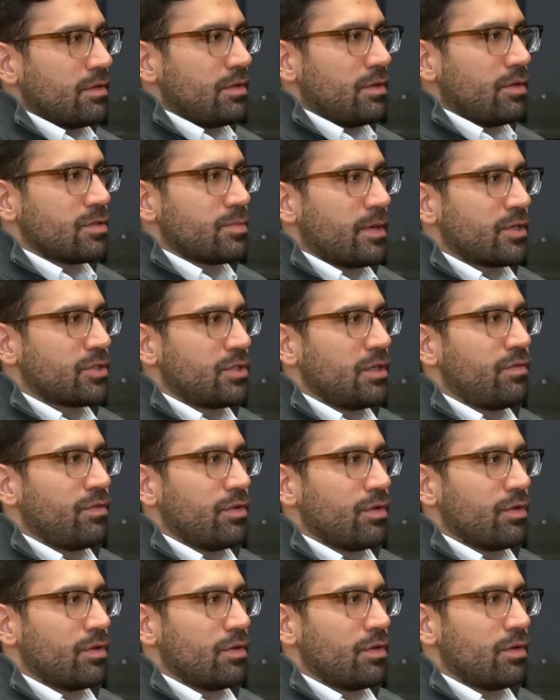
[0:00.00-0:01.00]
especially if
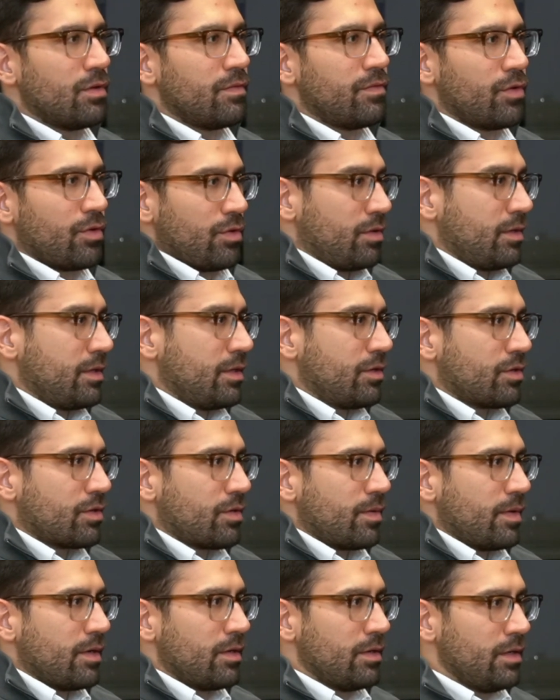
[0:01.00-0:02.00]
you're early in your
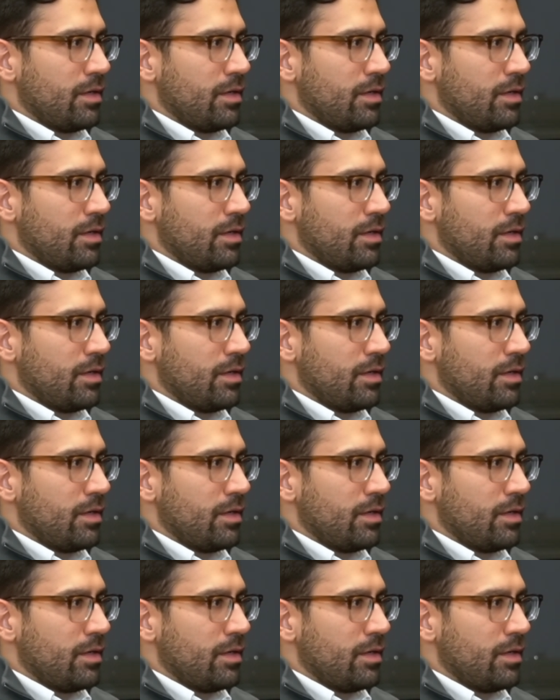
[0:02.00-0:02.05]
career.